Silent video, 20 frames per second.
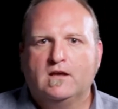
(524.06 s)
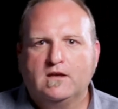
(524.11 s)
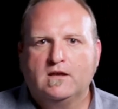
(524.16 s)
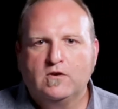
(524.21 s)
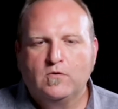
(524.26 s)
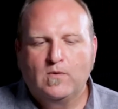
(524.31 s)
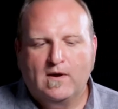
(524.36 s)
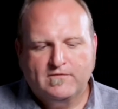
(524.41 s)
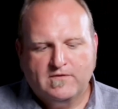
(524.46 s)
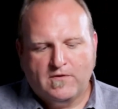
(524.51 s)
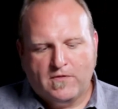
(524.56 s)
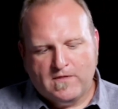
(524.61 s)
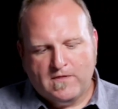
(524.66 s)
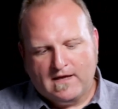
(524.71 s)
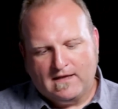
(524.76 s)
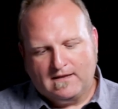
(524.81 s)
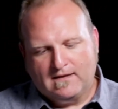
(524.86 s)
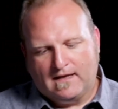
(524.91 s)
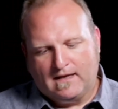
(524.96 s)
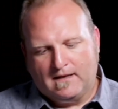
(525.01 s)
You have to
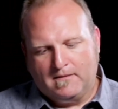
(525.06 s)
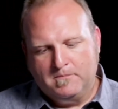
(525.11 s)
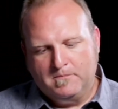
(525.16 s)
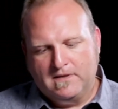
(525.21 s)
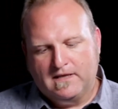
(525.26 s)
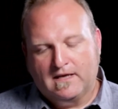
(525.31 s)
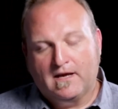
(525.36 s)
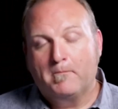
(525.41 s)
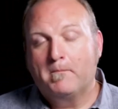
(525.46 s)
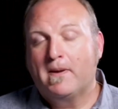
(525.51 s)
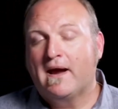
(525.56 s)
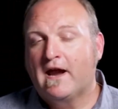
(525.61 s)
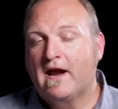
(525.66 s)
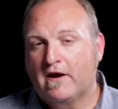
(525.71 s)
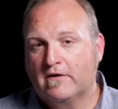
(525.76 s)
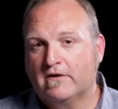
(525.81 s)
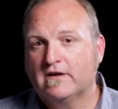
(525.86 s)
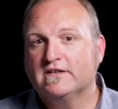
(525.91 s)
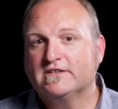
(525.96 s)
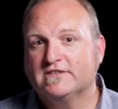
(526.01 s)
think like being a
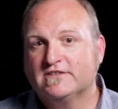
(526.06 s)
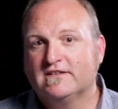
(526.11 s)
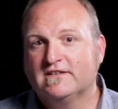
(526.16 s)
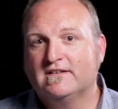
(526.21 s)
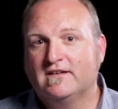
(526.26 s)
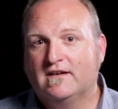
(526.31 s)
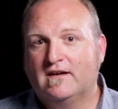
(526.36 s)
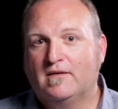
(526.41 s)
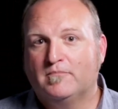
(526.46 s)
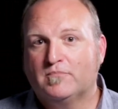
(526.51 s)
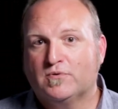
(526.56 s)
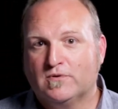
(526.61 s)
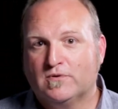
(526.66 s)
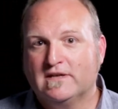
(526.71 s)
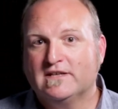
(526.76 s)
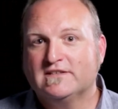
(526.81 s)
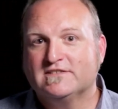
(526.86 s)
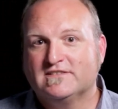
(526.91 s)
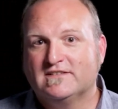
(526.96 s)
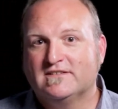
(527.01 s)
parish
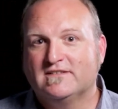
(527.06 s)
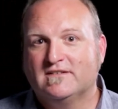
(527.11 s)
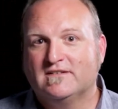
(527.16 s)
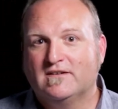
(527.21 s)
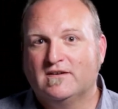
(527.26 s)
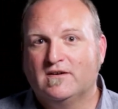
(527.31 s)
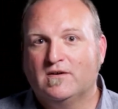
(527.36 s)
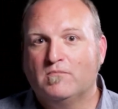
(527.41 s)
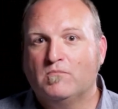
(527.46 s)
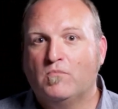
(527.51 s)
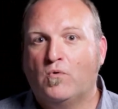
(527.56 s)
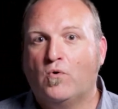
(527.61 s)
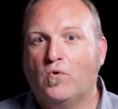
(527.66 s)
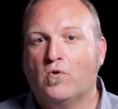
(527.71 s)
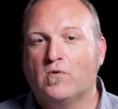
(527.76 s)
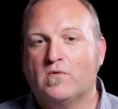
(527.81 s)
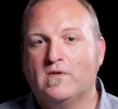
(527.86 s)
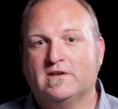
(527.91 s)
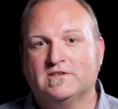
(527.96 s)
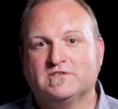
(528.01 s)
priest
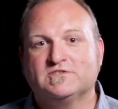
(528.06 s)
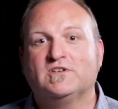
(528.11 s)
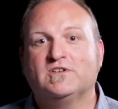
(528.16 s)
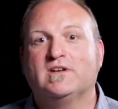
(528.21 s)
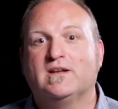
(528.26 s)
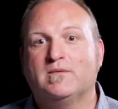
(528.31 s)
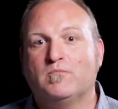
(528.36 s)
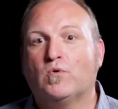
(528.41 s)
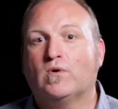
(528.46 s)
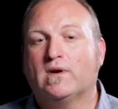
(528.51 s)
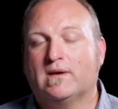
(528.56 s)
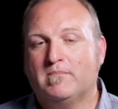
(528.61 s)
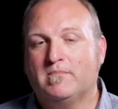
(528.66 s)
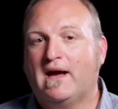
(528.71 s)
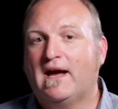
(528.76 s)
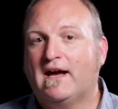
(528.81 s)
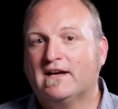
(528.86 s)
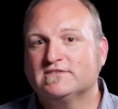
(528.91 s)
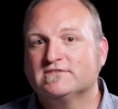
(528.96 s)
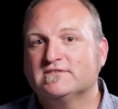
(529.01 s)
more than a Sunday morning
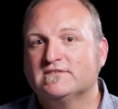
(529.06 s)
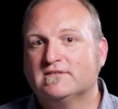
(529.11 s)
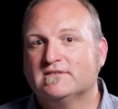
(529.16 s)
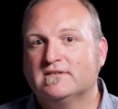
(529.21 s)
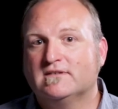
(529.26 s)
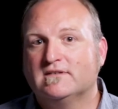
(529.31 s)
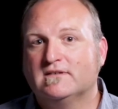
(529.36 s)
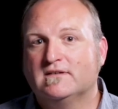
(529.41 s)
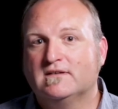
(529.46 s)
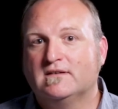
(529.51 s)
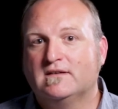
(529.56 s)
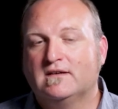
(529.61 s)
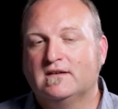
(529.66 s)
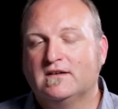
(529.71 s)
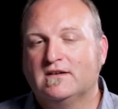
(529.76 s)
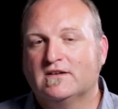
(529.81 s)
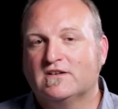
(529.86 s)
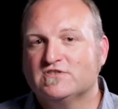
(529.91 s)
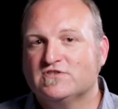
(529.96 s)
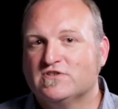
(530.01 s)
pastor.
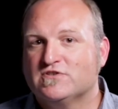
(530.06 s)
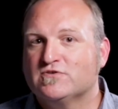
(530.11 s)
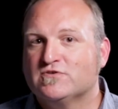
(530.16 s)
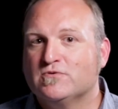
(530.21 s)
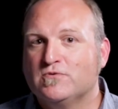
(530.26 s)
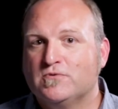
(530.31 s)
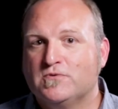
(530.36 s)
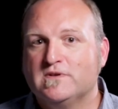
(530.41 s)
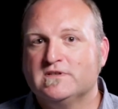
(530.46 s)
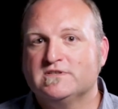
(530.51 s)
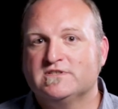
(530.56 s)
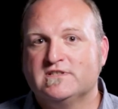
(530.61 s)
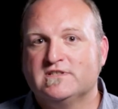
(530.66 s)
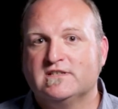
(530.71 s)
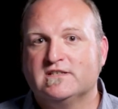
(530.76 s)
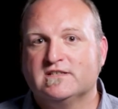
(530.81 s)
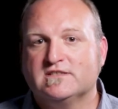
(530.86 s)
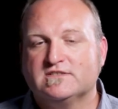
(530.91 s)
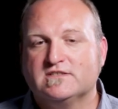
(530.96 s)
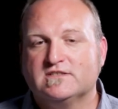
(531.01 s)
Because the truth is
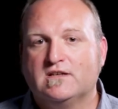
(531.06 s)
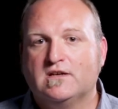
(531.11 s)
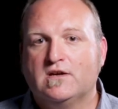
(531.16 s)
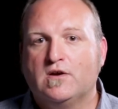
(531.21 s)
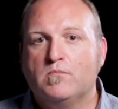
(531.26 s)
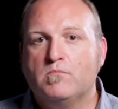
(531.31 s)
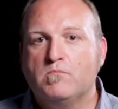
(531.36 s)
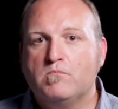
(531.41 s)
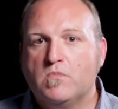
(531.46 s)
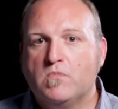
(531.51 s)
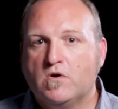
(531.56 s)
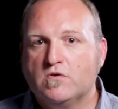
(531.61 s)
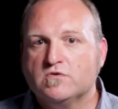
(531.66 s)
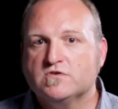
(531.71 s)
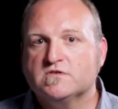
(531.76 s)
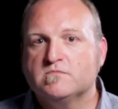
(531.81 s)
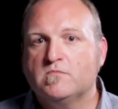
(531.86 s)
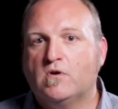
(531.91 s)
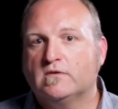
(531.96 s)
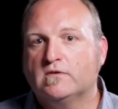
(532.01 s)
this,
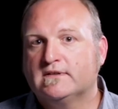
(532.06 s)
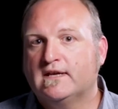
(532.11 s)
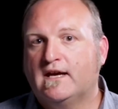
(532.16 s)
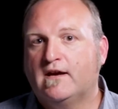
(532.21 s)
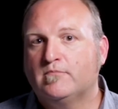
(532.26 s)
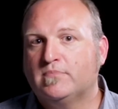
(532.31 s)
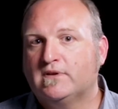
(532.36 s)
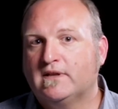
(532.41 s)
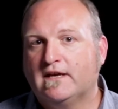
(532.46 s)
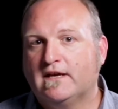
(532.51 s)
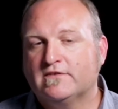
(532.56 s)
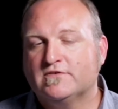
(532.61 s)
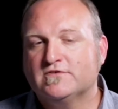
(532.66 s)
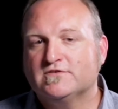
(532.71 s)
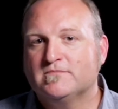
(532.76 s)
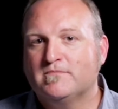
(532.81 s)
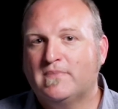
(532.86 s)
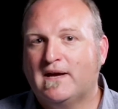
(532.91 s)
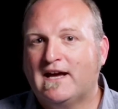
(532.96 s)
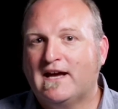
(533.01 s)
most small town planters
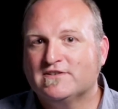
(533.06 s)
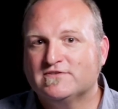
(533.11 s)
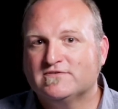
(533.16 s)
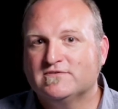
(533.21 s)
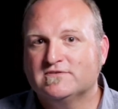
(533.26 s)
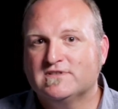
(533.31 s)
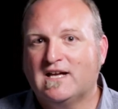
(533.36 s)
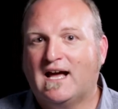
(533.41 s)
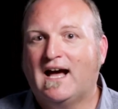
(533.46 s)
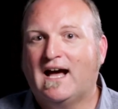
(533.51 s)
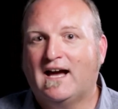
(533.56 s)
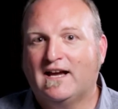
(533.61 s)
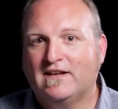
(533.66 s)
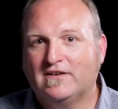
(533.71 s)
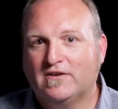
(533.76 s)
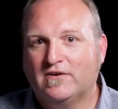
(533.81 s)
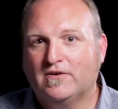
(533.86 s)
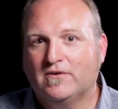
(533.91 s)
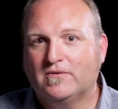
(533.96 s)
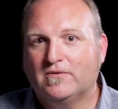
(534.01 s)
and pastors I
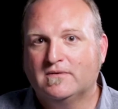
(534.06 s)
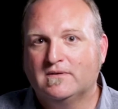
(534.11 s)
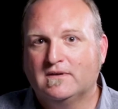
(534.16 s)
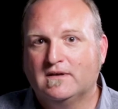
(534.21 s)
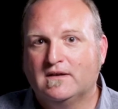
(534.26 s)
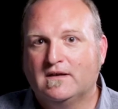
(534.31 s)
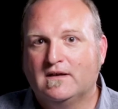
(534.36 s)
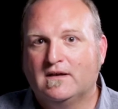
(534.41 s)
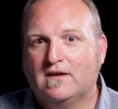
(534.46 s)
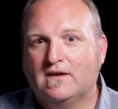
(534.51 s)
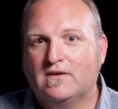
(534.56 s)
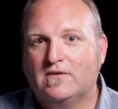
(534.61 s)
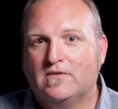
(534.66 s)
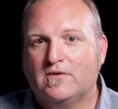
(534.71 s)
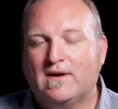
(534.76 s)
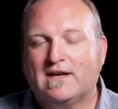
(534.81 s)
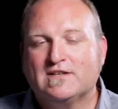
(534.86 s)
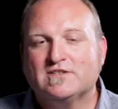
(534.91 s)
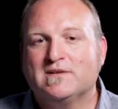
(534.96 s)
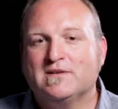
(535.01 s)
know,
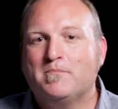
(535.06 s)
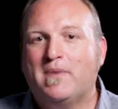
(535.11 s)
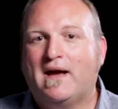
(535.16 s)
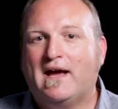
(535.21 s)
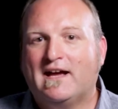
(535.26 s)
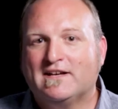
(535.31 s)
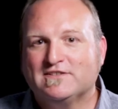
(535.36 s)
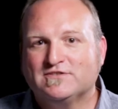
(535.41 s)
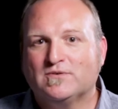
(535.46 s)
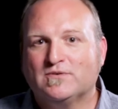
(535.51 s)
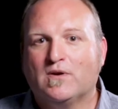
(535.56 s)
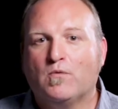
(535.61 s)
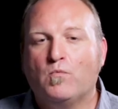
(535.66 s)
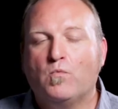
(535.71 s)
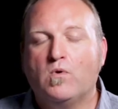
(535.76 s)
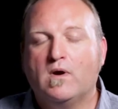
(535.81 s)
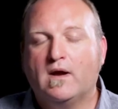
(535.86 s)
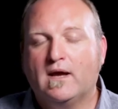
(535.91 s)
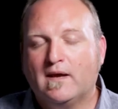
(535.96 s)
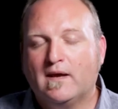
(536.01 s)
they're actually pastoring
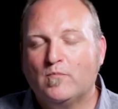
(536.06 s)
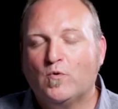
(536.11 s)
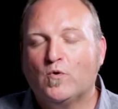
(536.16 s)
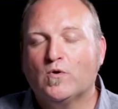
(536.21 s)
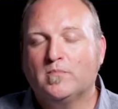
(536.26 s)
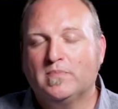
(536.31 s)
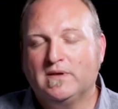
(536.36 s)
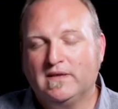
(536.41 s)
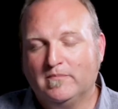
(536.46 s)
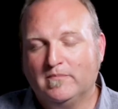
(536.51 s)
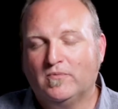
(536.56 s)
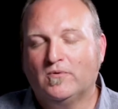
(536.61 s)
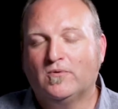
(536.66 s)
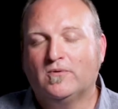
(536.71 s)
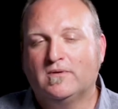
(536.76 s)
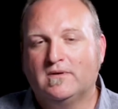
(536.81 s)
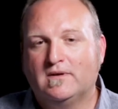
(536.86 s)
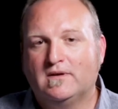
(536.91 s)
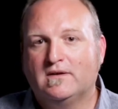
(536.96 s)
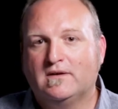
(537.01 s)
way more
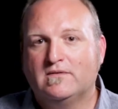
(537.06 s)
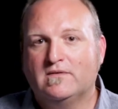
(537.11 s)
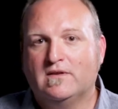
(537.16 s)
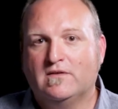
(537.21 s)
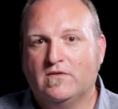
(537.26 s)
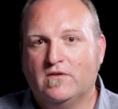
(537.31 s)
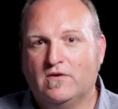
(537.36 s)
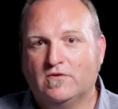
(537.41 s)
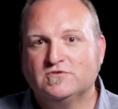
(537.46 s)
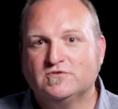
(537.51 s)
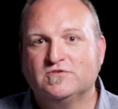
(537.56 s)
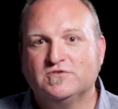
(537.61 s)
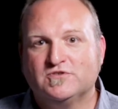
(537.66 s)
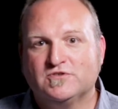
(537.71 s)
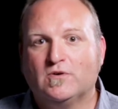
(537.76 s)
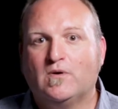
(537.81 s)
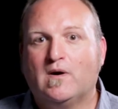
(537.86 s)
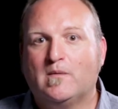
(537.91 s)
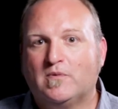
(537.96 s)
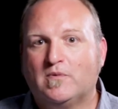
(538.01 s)
people than those who
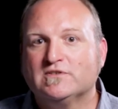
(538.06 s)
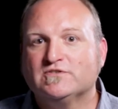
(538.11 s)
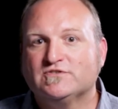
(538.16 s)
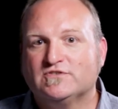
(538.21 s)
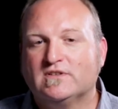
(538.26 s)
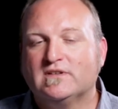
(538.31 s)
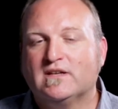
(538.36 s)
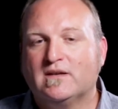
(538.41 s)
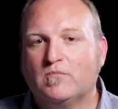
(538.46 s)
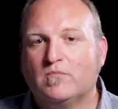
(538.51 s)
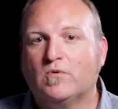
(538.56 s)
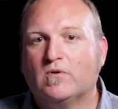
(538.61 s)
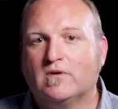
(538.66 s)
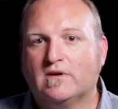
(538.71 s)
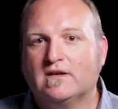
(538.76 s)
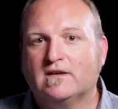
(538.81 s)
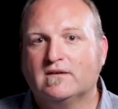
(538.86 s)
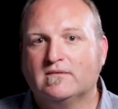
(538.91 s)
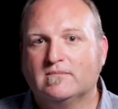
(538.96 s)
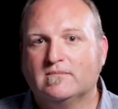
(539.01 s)
show up on Sunday
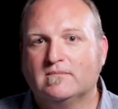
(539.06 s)
morning.